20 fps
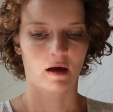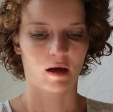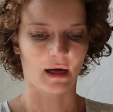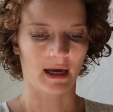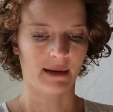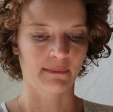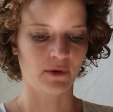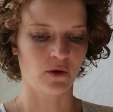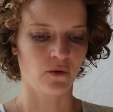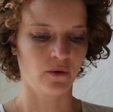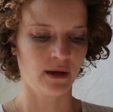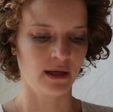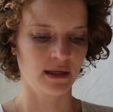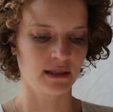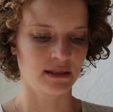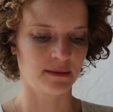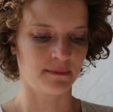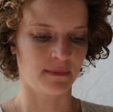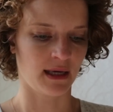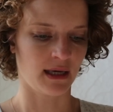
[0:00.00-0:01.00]
I'm
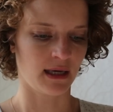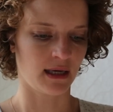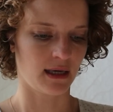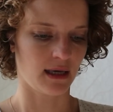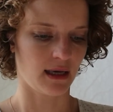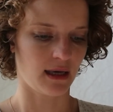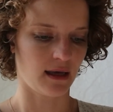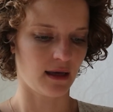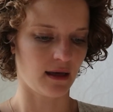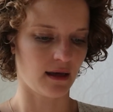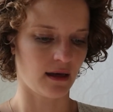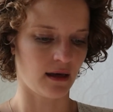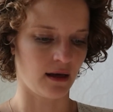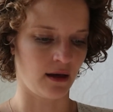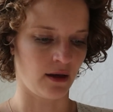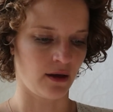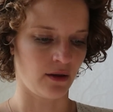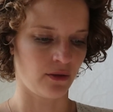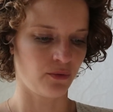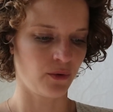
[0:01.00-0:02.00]
going to make
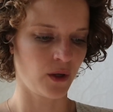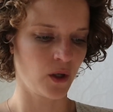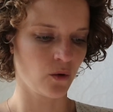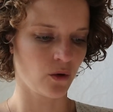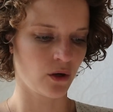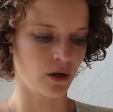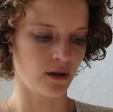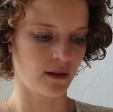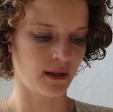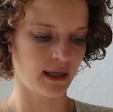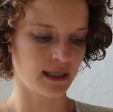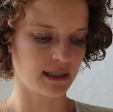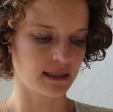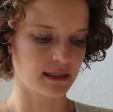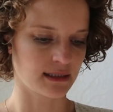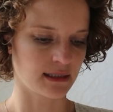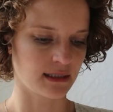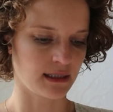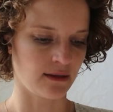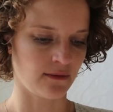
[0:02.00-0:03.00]
a 3/4
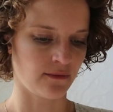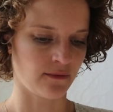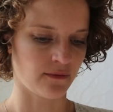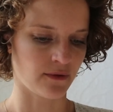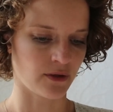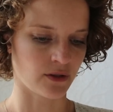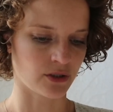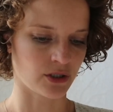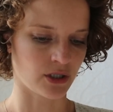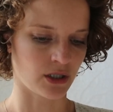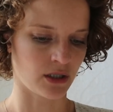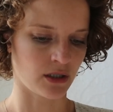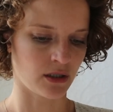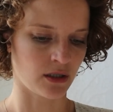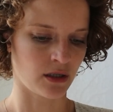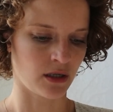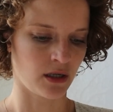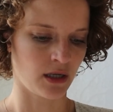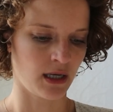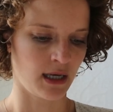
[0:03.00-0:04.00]
length sleeve
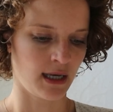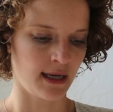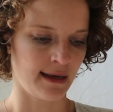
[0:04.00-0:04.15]
version